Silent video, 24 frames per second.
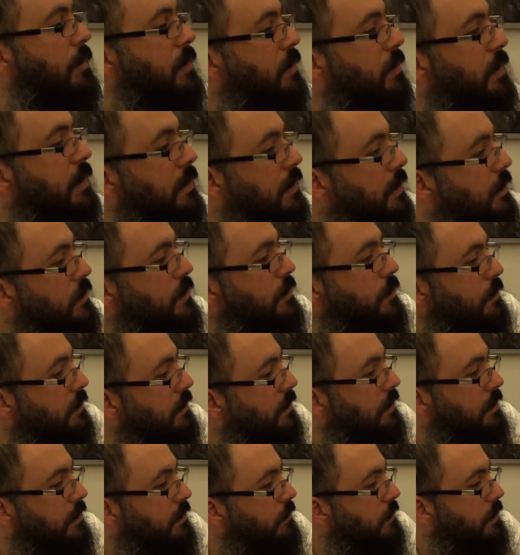are killing Jews
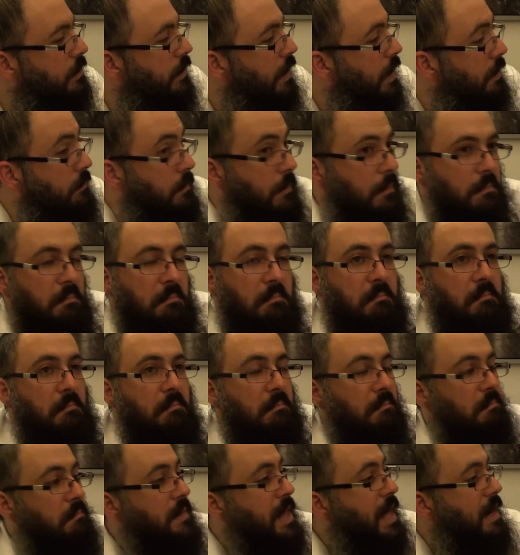in Israel?
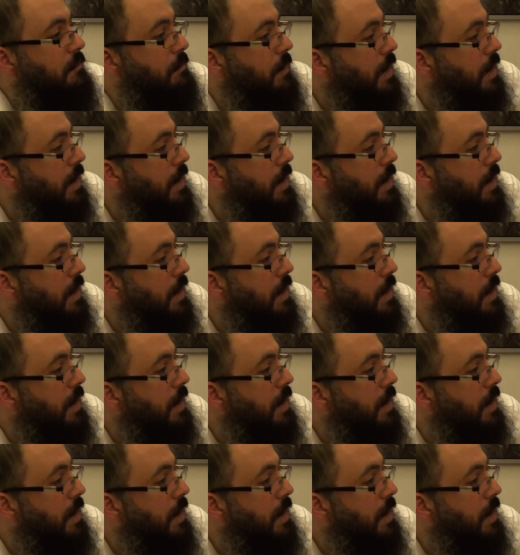Not